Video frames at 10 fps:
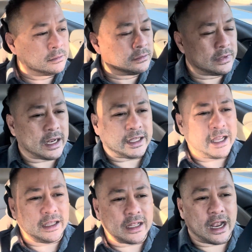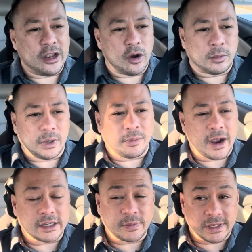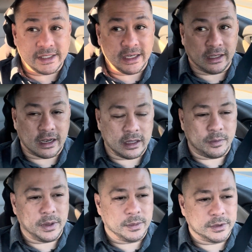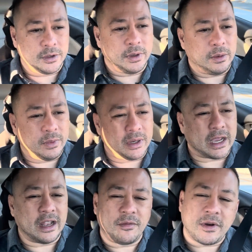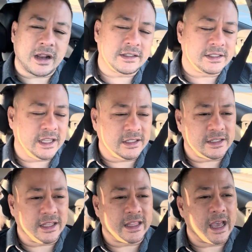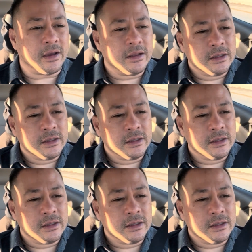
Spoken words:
Not a kick that I normally practice, but I've seen a lot of the people do it. We kind of practice kicks like that.